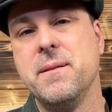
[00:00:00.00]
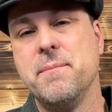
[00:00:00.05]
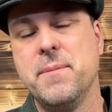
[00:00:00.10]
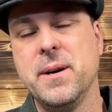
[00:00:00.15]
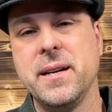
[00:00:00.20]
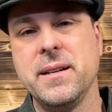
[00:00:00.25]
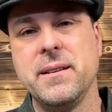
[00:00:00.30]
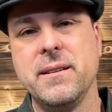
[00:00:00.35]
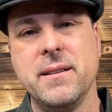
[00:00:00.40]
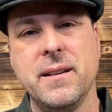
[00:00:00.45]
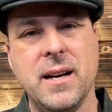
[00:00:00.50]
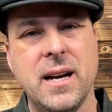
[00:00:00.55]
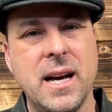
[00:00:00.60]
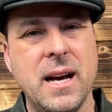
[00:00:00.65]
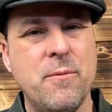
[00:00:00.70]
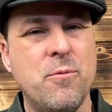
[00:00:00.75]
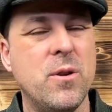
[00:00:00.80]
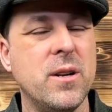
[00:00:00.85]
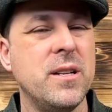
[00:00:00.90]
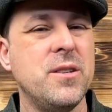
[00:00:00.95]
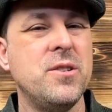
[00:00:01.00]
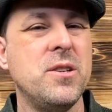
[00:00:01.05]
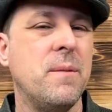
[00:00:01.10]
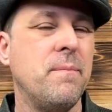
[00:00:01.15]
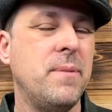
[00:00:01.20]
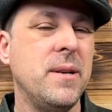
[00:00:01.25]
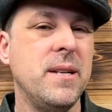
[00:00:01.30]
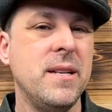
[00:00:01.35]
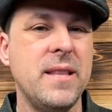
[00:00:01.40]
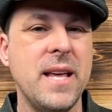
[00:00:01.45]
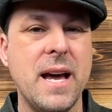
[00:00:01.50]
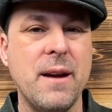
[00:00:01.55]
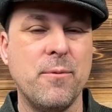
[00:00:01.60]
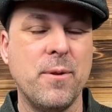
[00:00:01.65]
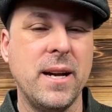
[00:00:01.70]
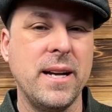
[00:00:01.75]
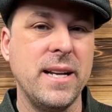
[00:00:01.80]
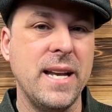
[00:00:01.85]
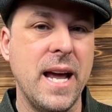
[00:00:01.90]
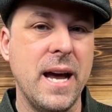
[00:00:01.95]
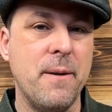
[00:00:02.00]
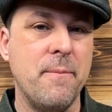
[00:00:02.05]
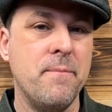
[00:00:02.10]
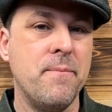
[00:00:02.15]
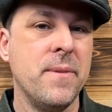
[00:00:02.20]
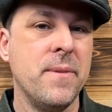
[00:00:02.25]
but I want to jump into that right now.